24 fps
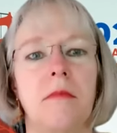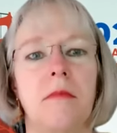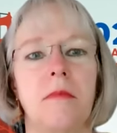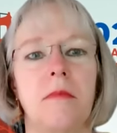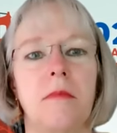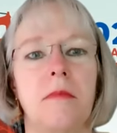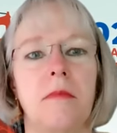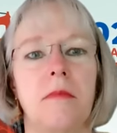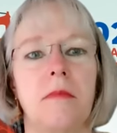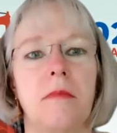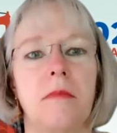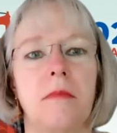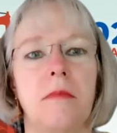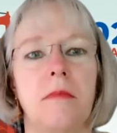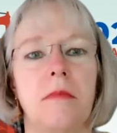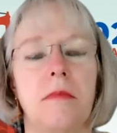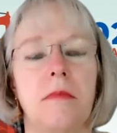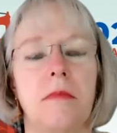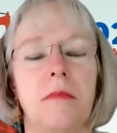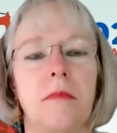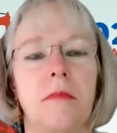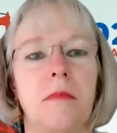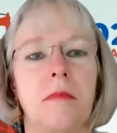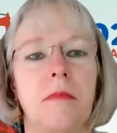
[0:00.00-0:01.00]

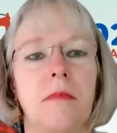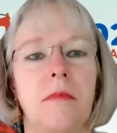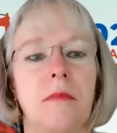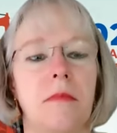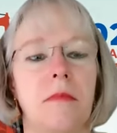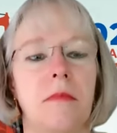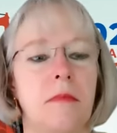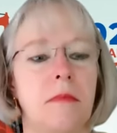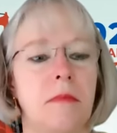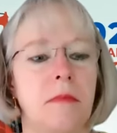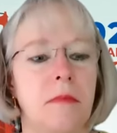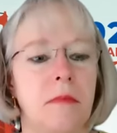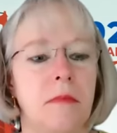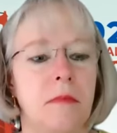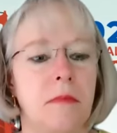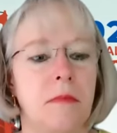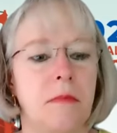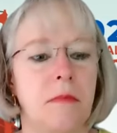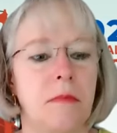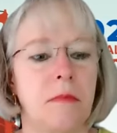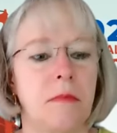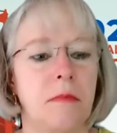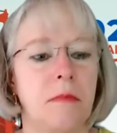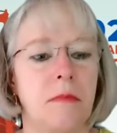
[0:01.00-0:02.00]

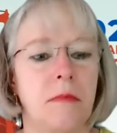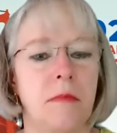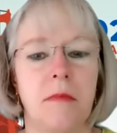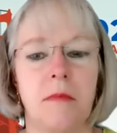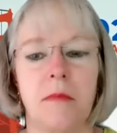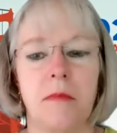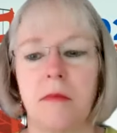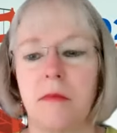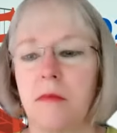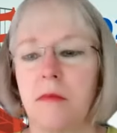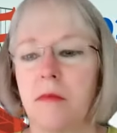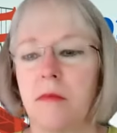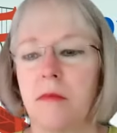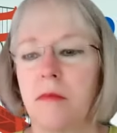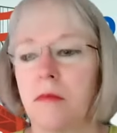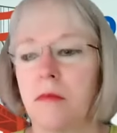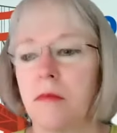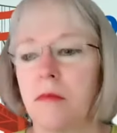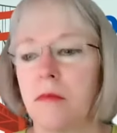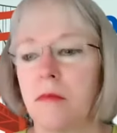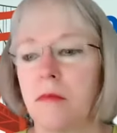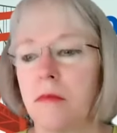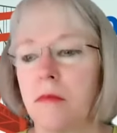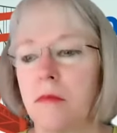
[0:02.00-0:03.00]

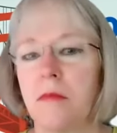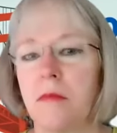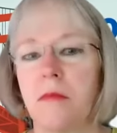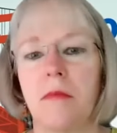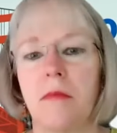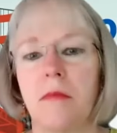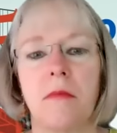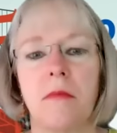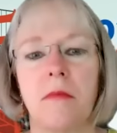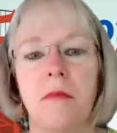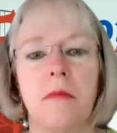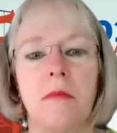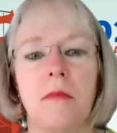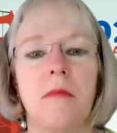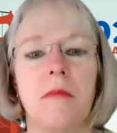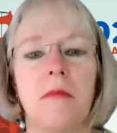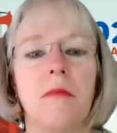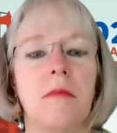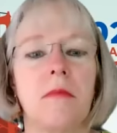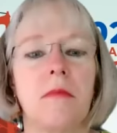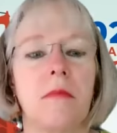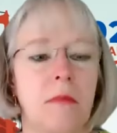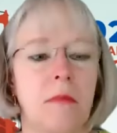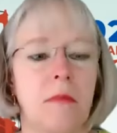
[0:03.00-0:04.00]

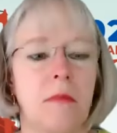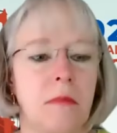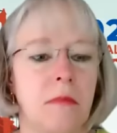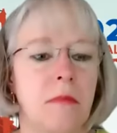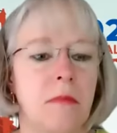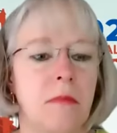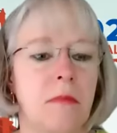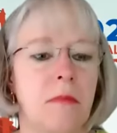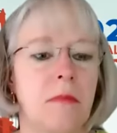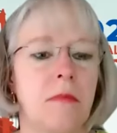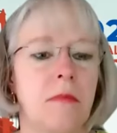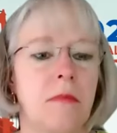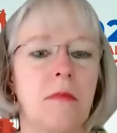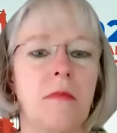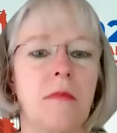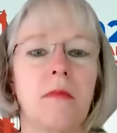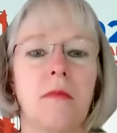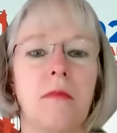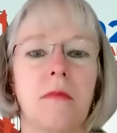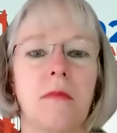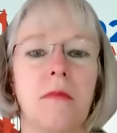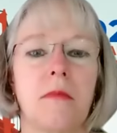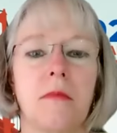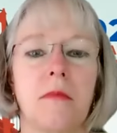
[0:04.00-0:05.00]

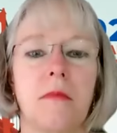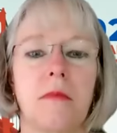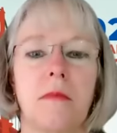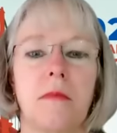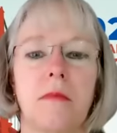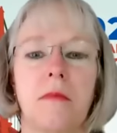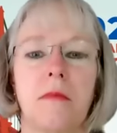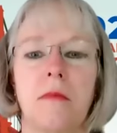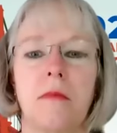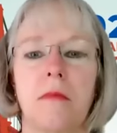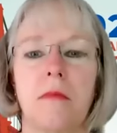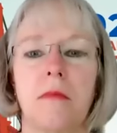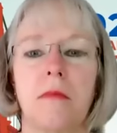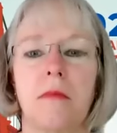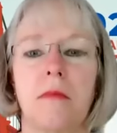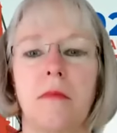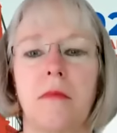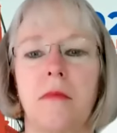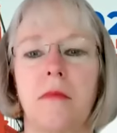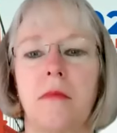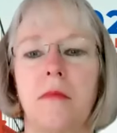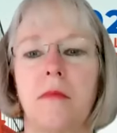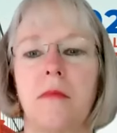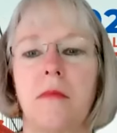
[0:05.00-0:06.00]

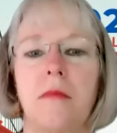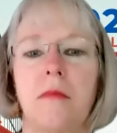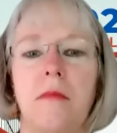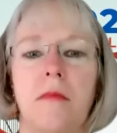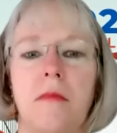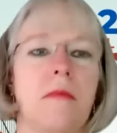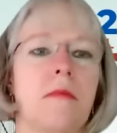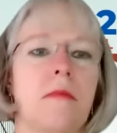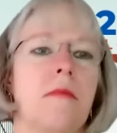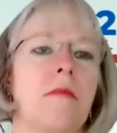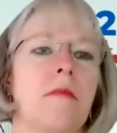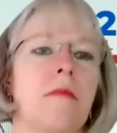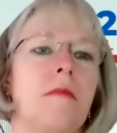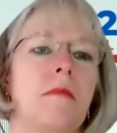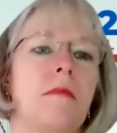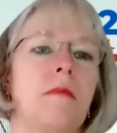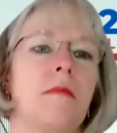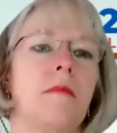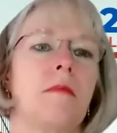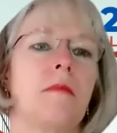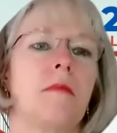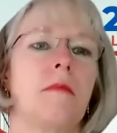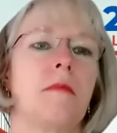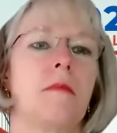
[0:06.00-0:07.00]

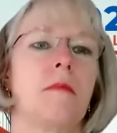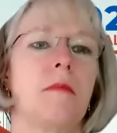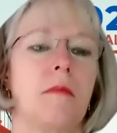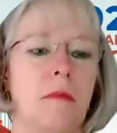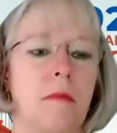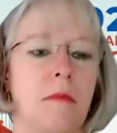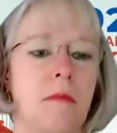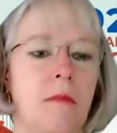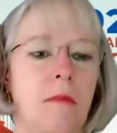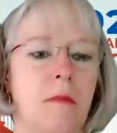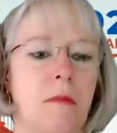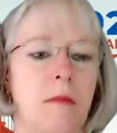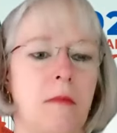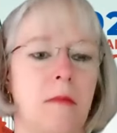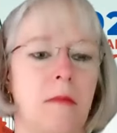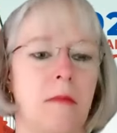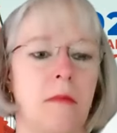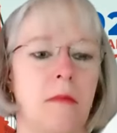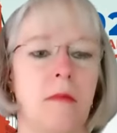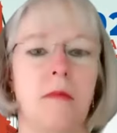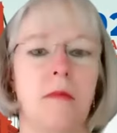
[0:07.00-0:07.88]
(silent)